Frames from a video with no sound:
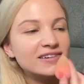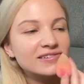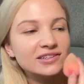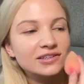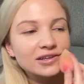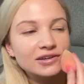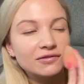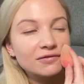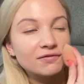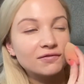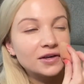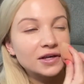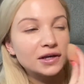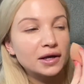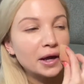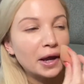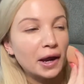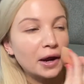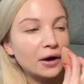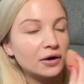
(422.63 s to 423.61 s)
You like feel a
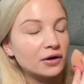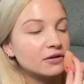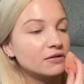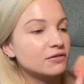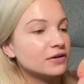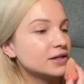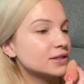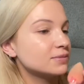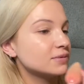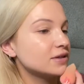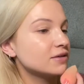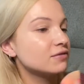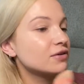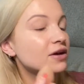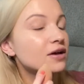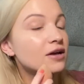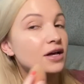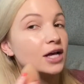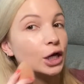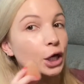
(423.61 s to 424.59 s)
hair on your face, but you have
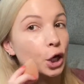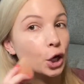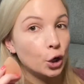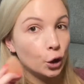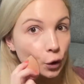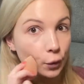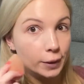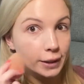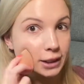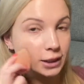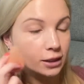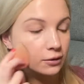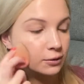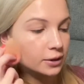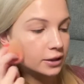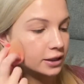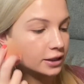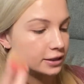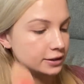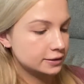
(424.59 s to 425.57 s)
no idea where
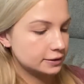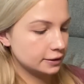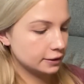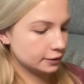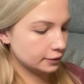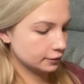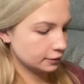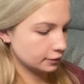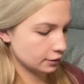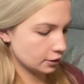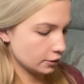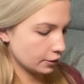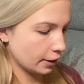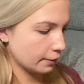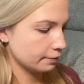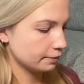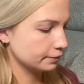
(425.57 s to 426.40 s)
it is. Okay.